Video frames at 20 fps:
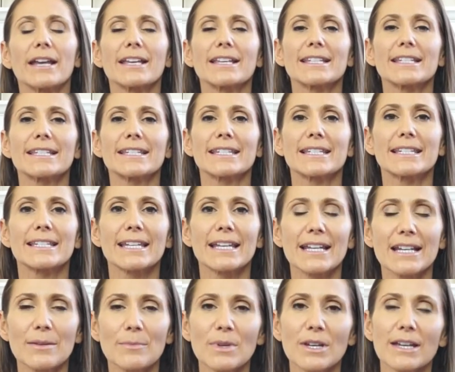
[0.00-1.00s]

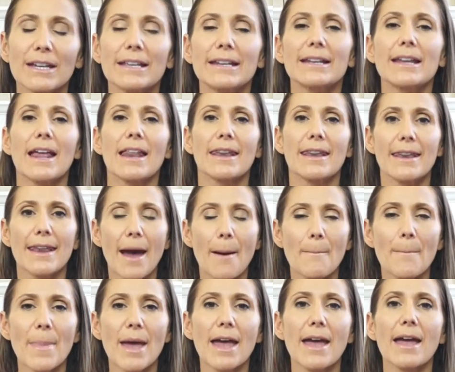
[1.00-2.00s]
Cinnamon,
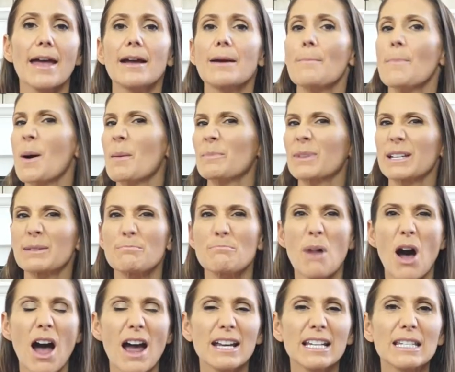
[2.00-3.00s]
nutmeg, pumpkin
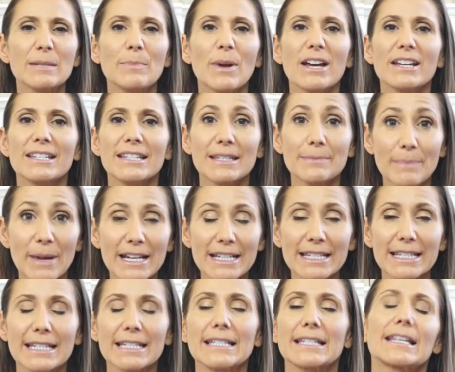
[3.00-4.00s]
pie
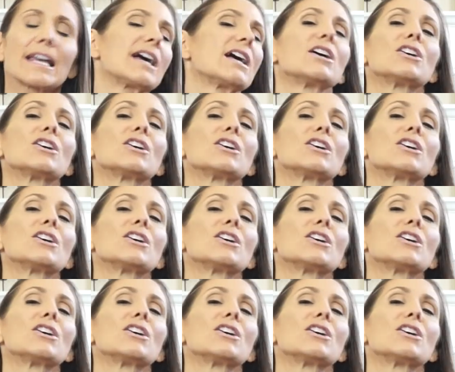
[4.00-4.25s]
spices.